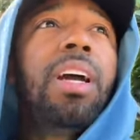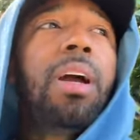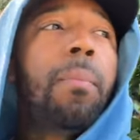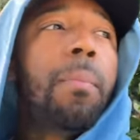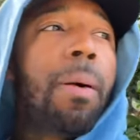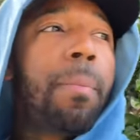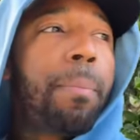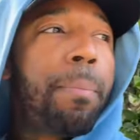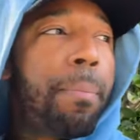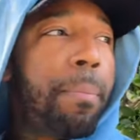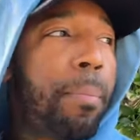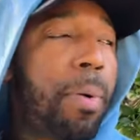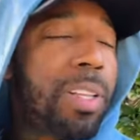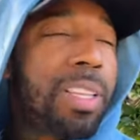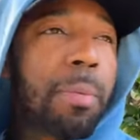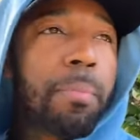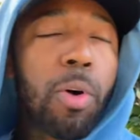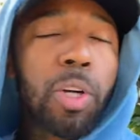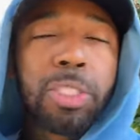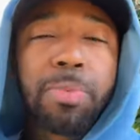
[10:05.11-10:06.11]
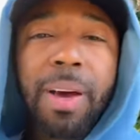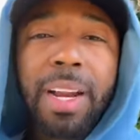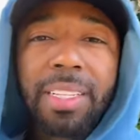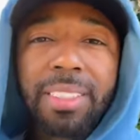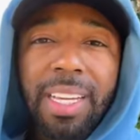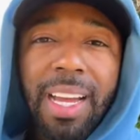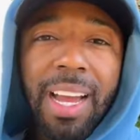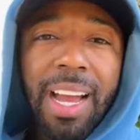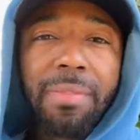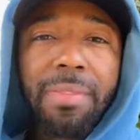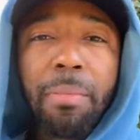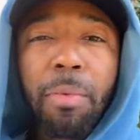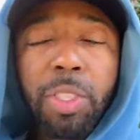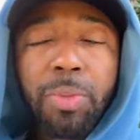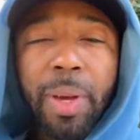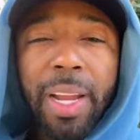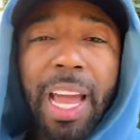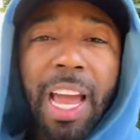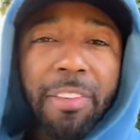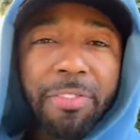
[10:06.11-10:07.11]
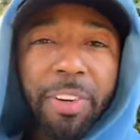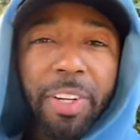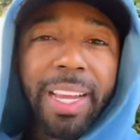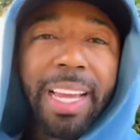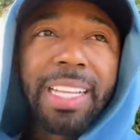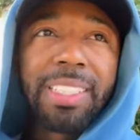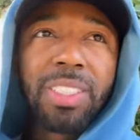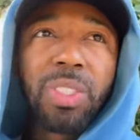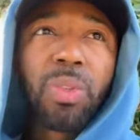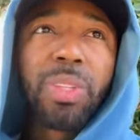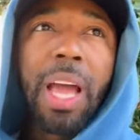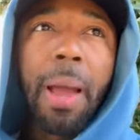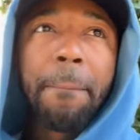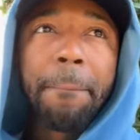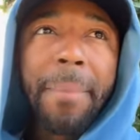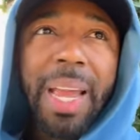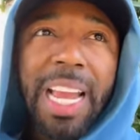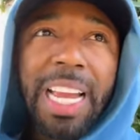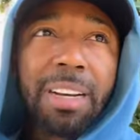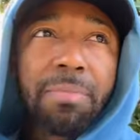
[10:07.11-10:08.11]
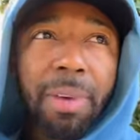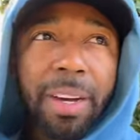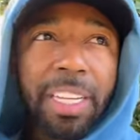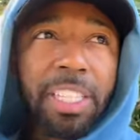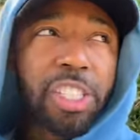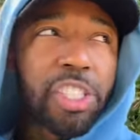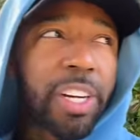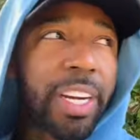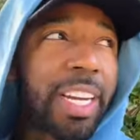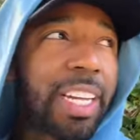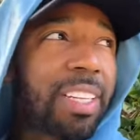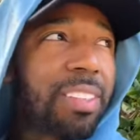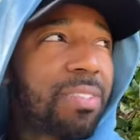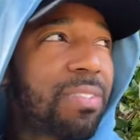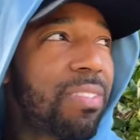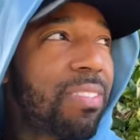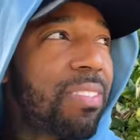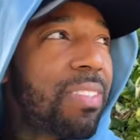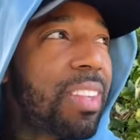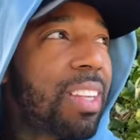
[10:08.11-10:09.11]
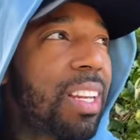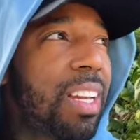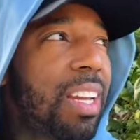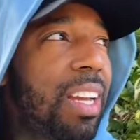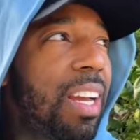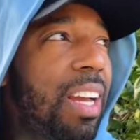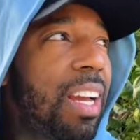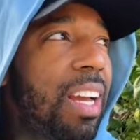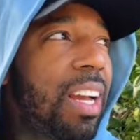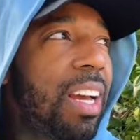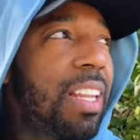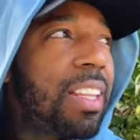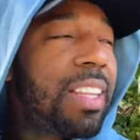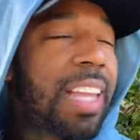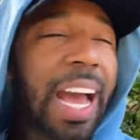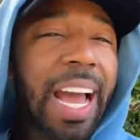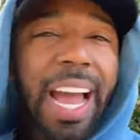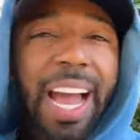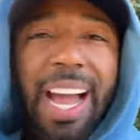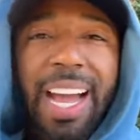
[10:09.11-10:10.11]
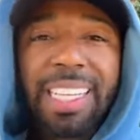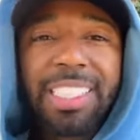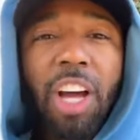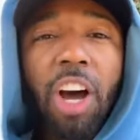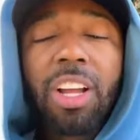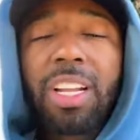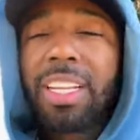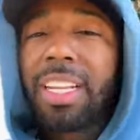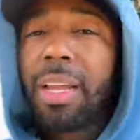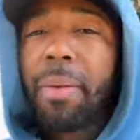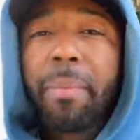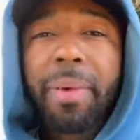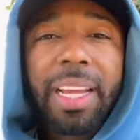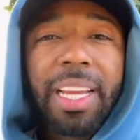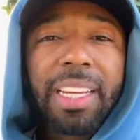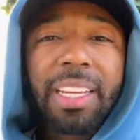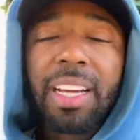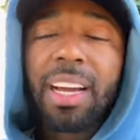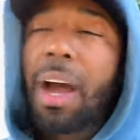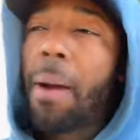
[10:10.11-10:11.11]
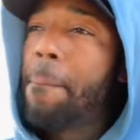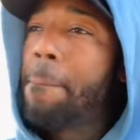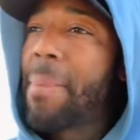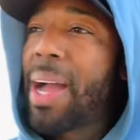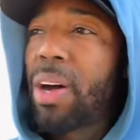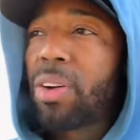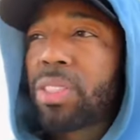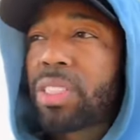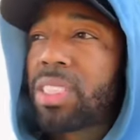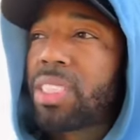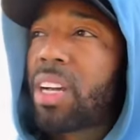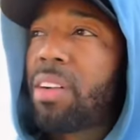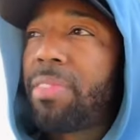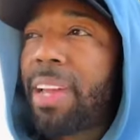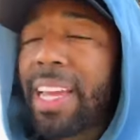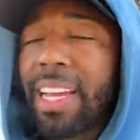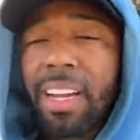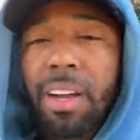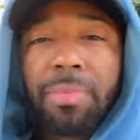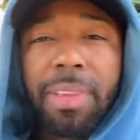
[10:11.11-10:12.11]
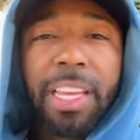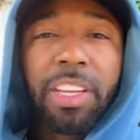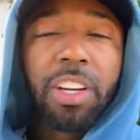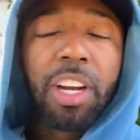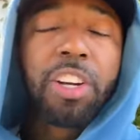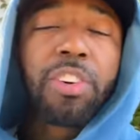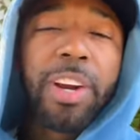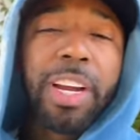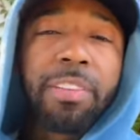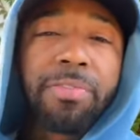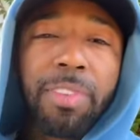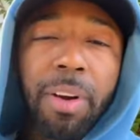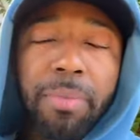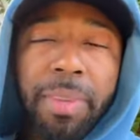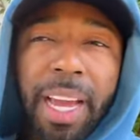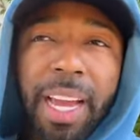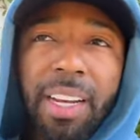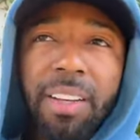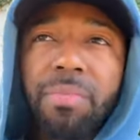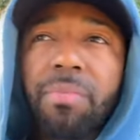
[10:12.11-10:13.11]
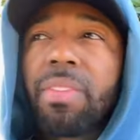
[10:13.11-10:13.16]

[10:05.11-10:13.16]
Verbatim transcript: But put the most amount of time and most amount of effort into that main money train that has unlimited amounts of income that you can create from that.